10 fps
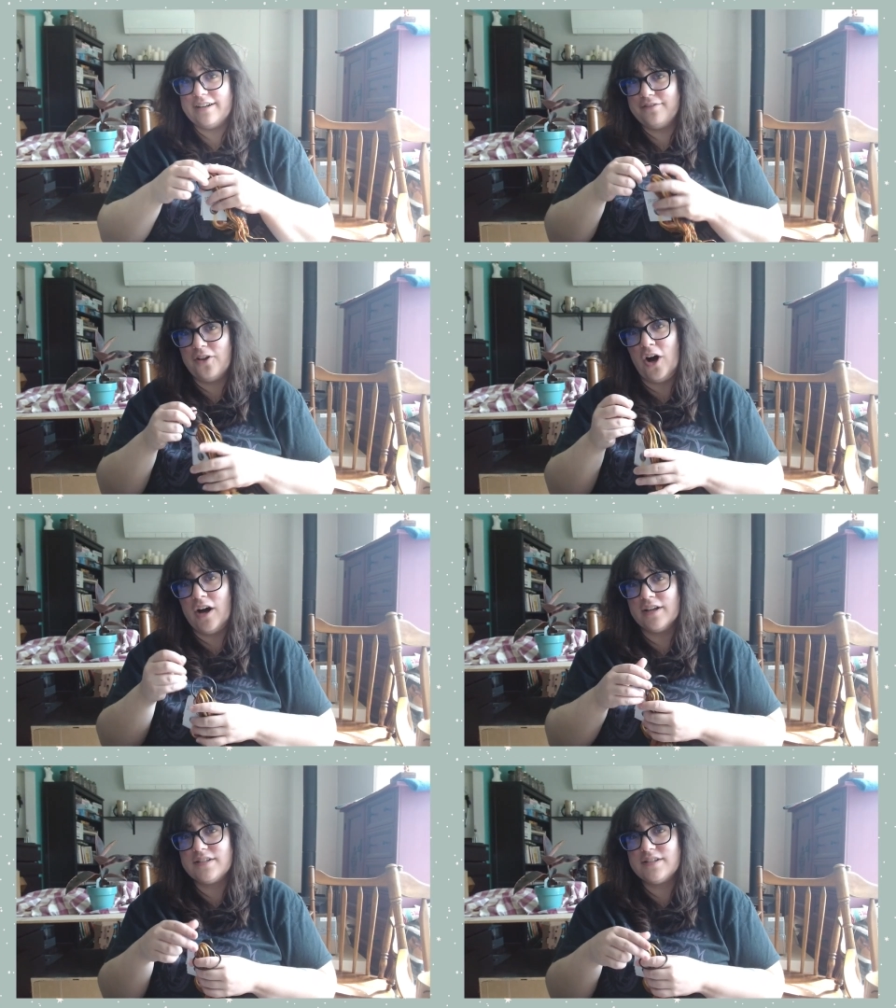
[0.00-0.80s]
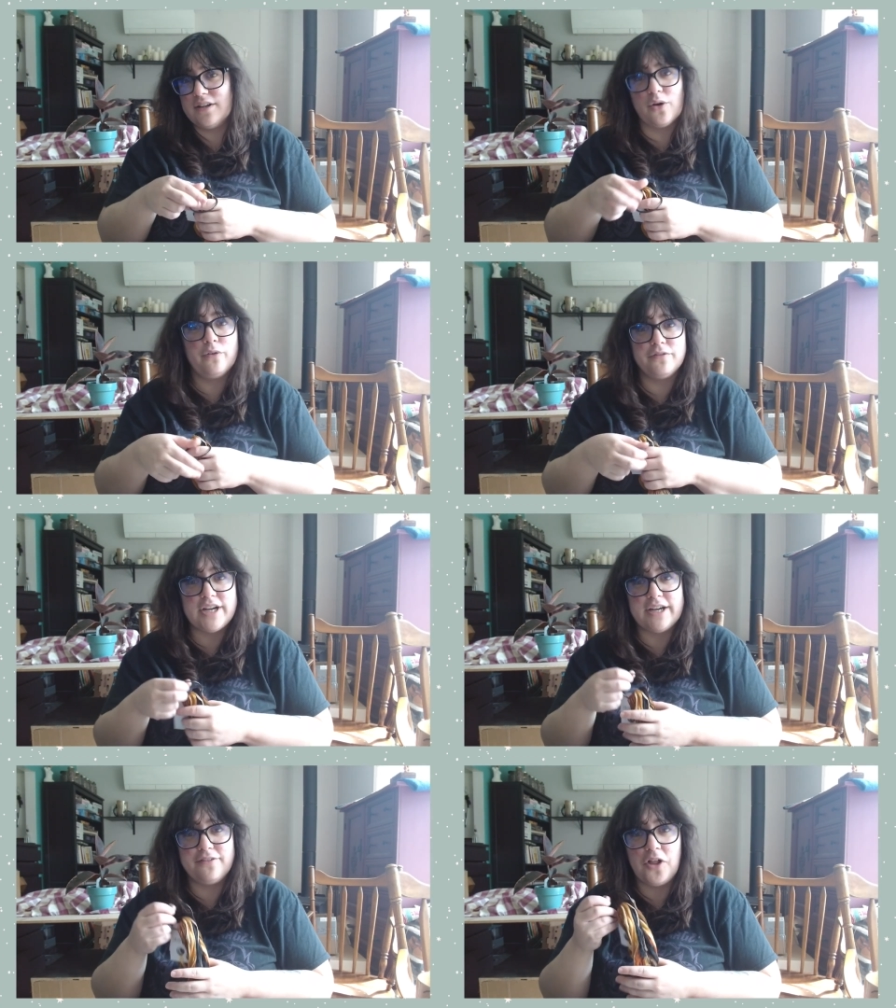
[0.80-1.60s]
floss, an
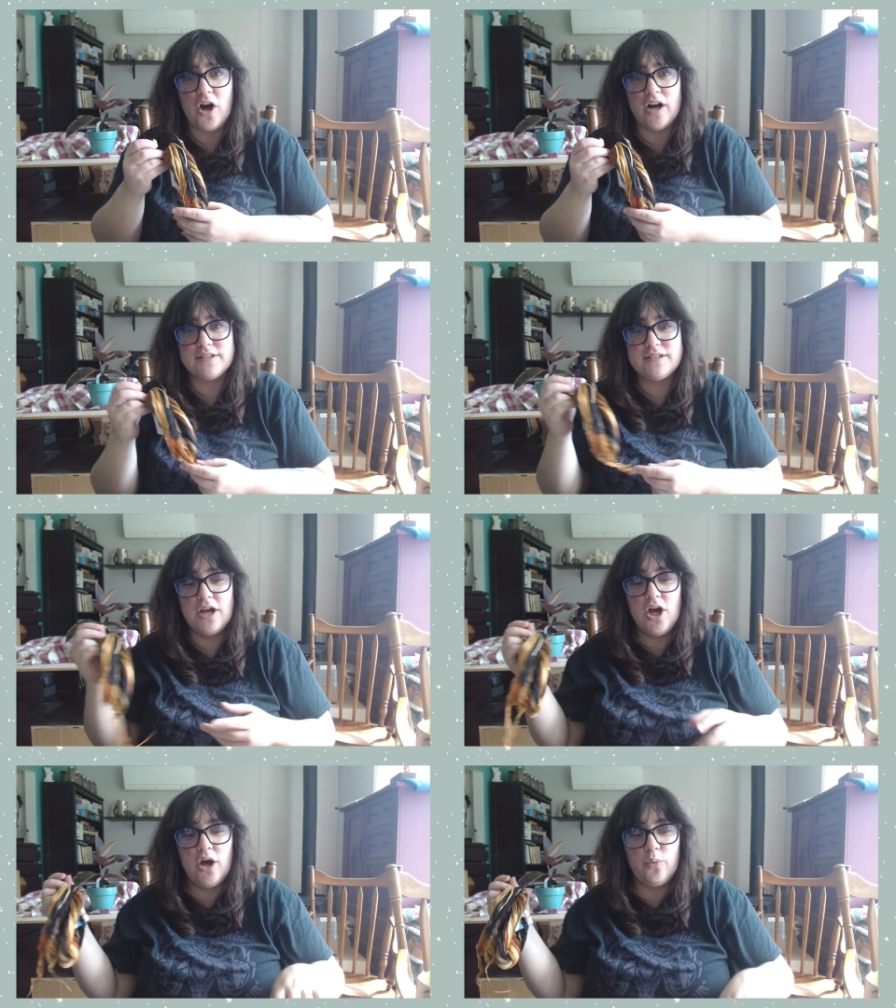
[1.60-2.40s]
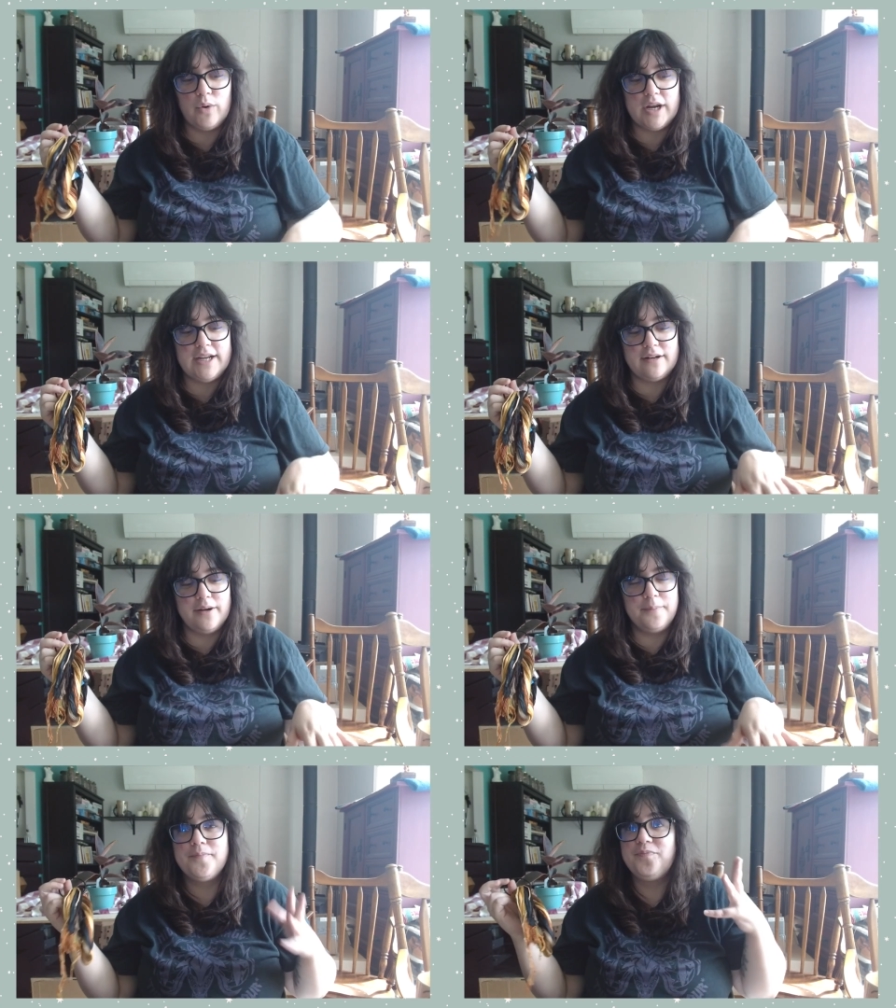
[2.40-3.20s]
overdyed floss, when
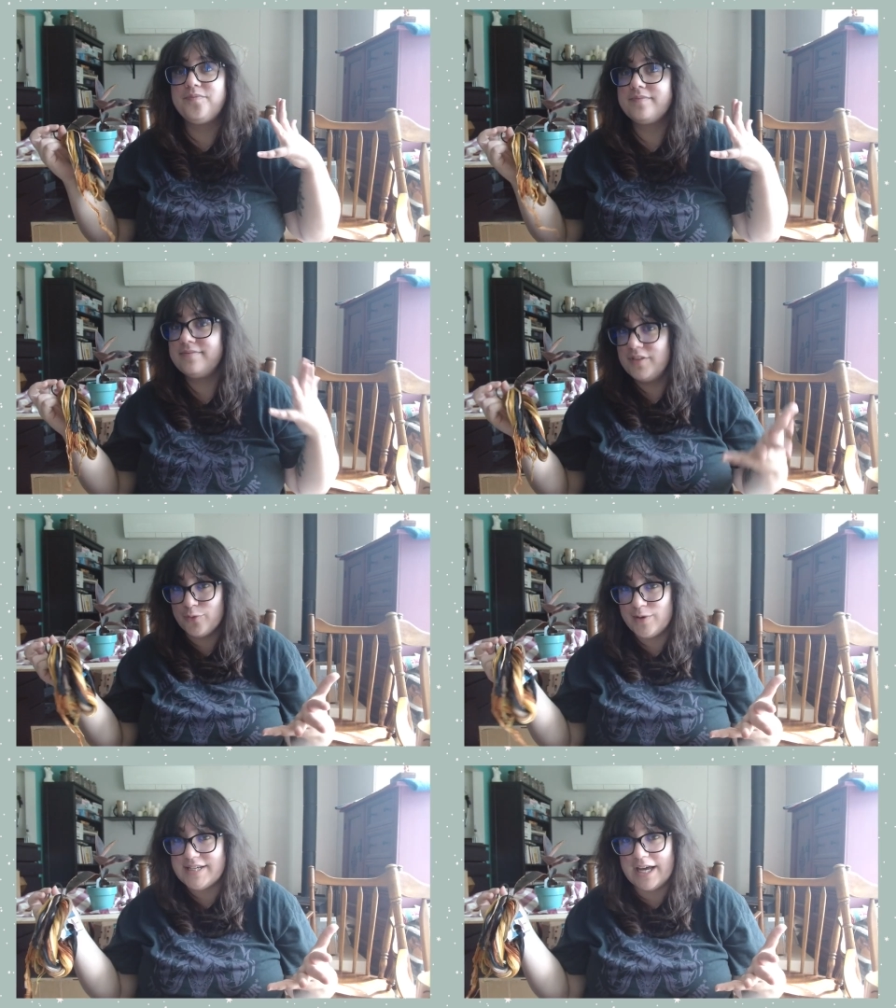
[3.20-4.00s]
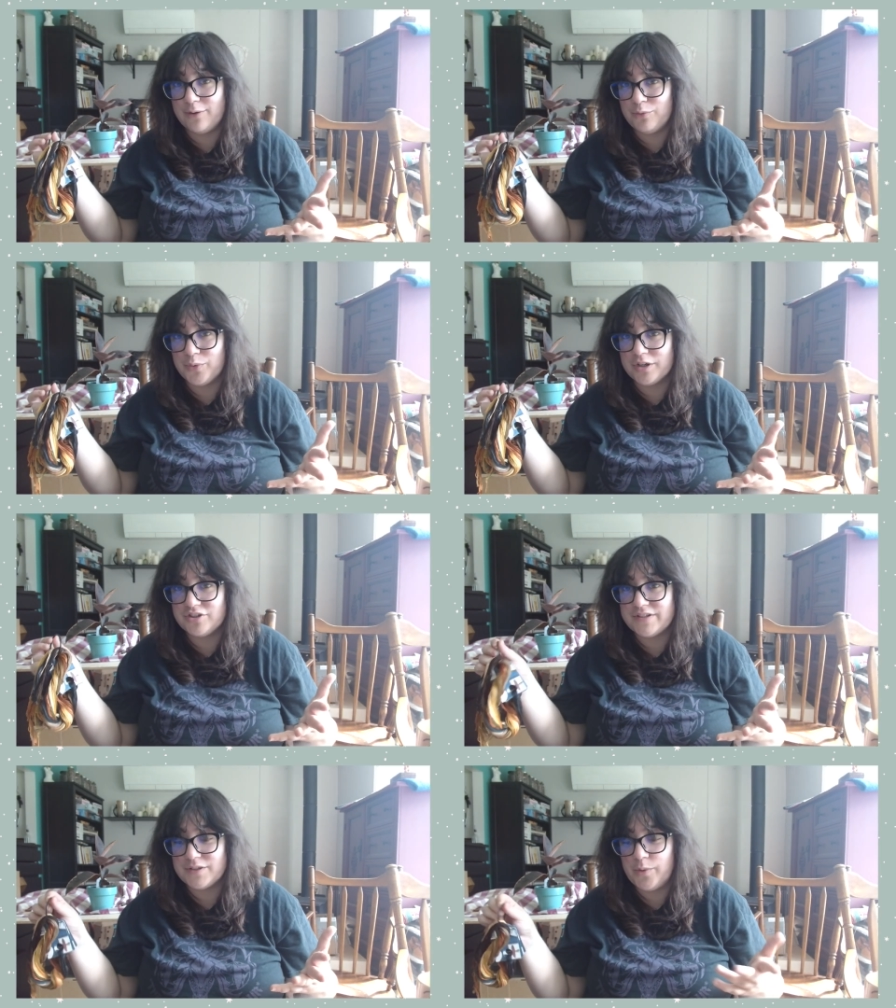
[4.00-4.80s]
310 would work
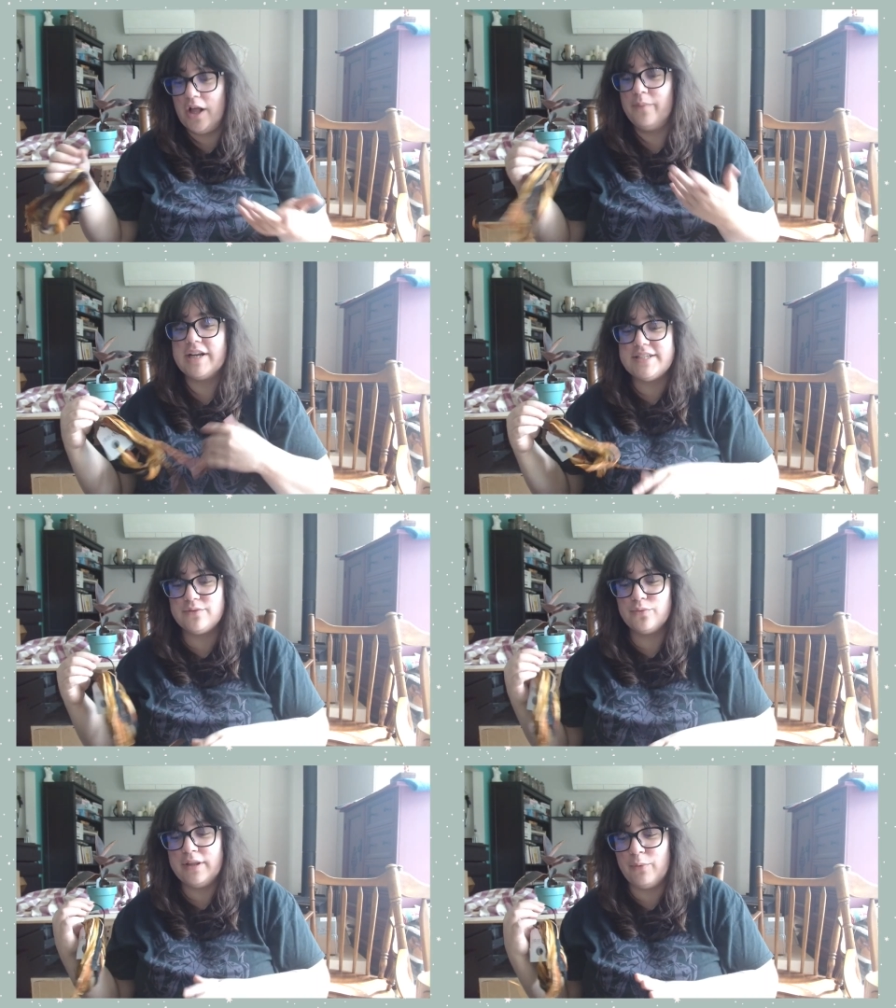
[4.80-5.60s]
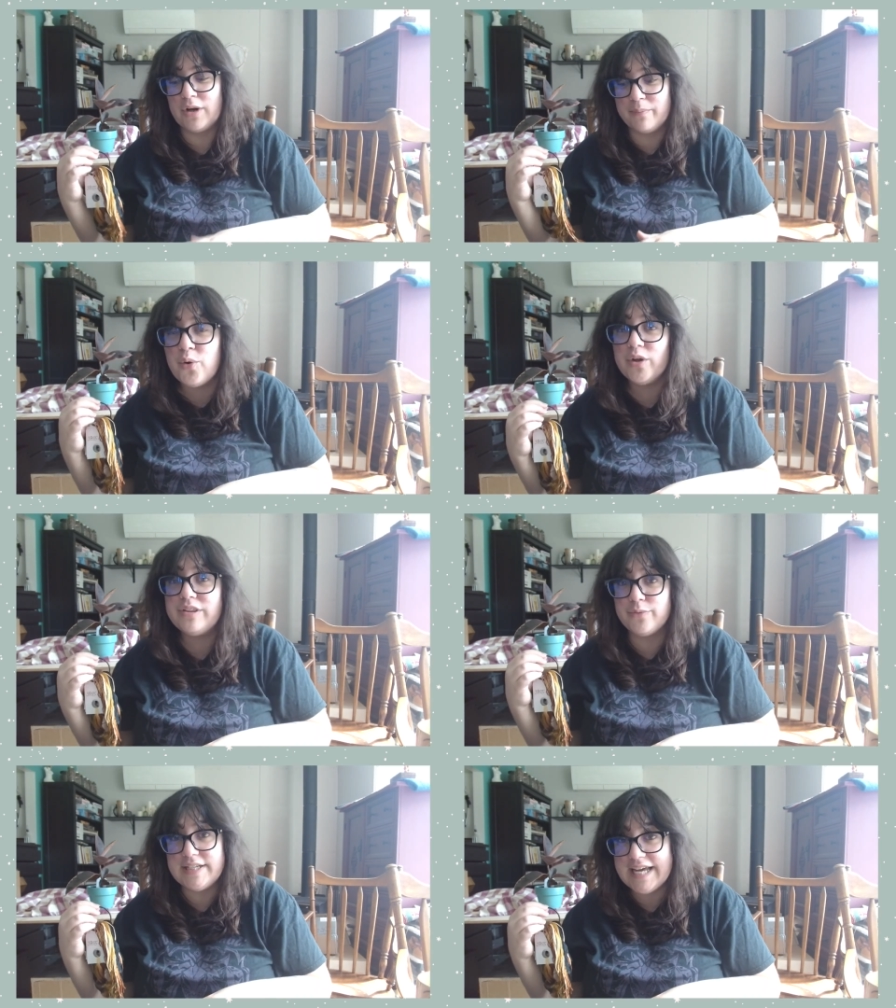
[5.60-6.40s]
just as well? But I didn't really want to put
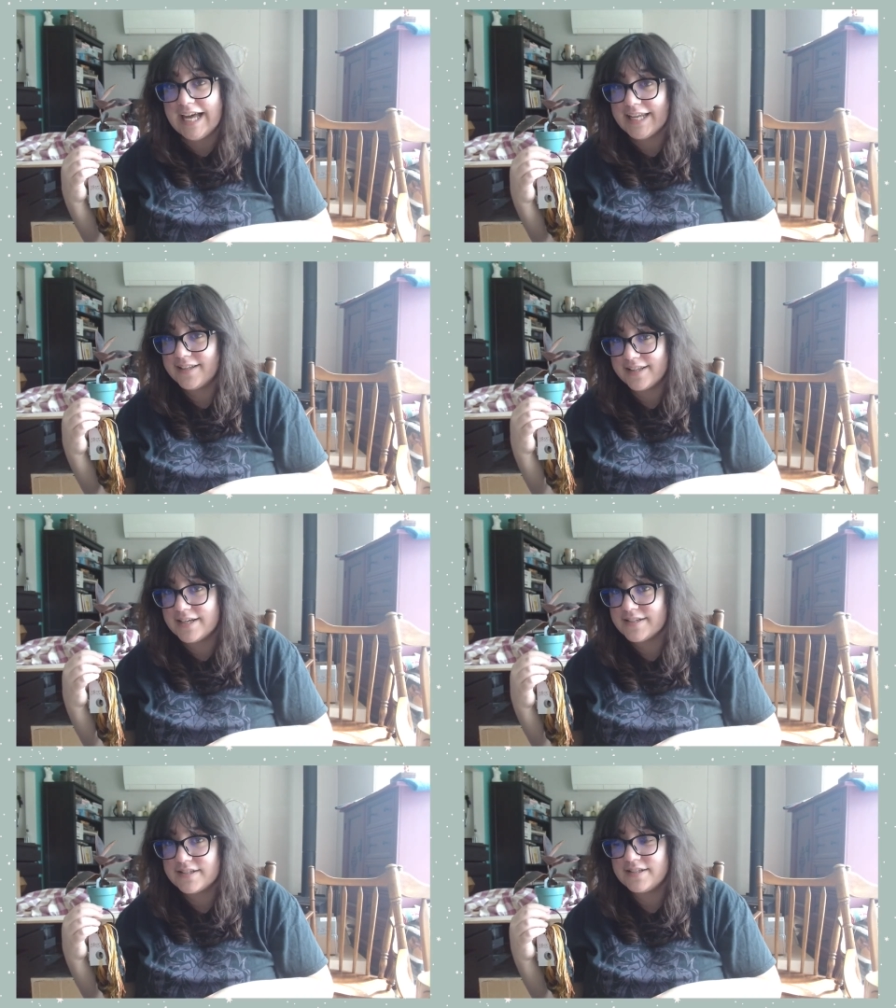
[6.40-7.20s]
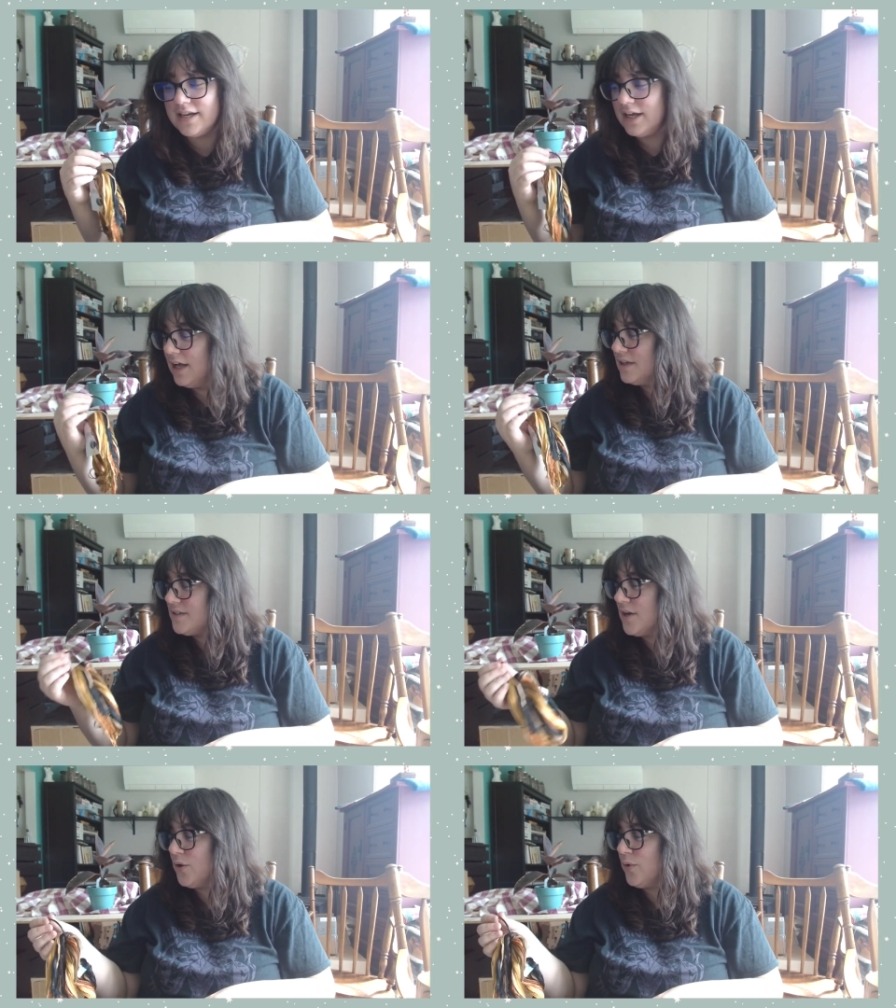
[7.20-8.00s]
310 in this,
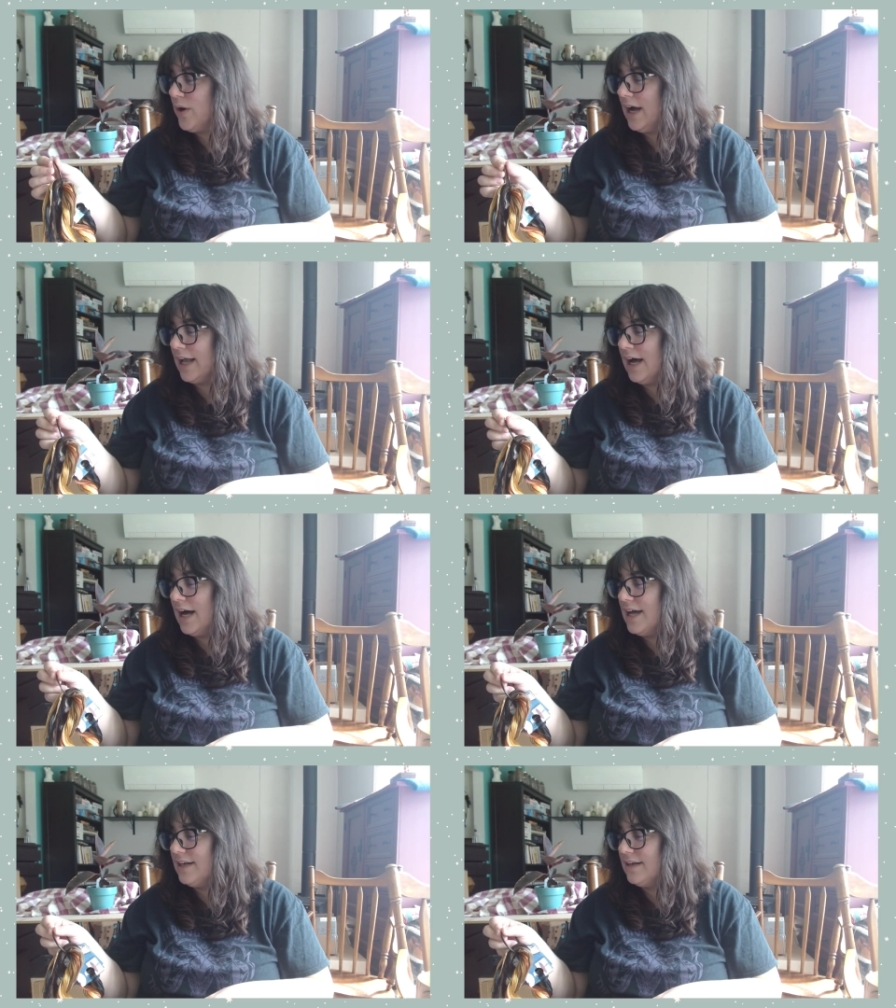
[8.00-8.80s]
so I got